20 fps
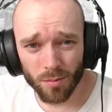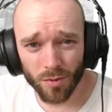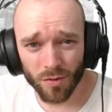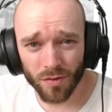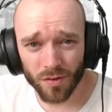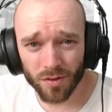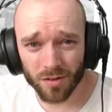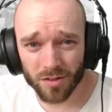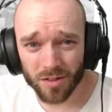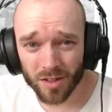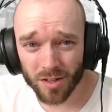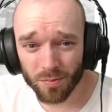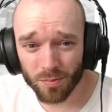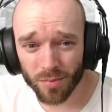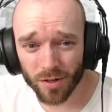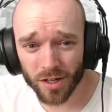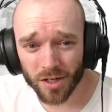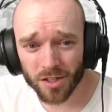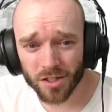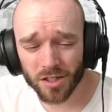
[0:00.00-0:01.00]
Moving on to the
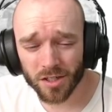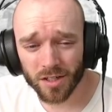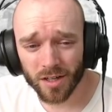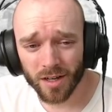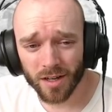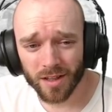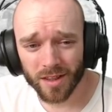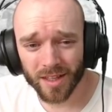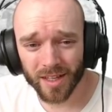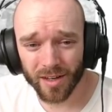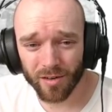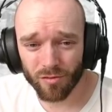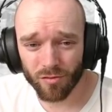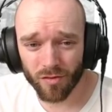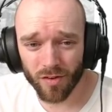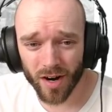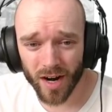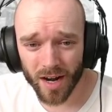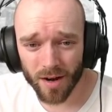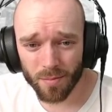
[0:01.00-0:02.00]
British, the
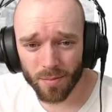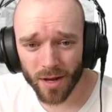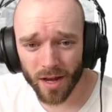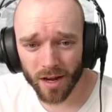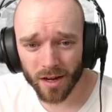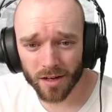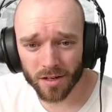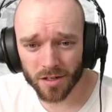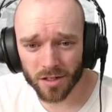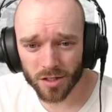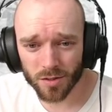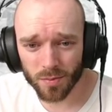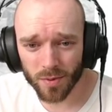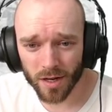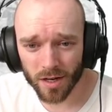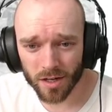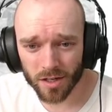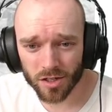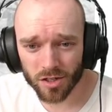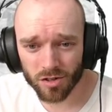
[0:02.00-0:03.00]
Ray package is
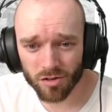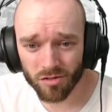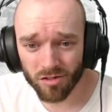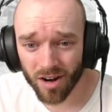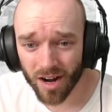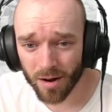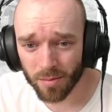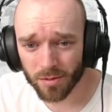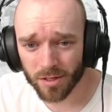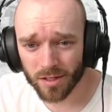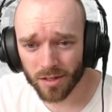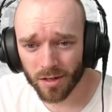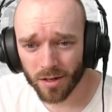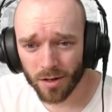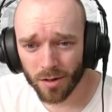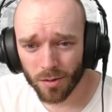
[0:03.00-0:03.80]
being scrapped,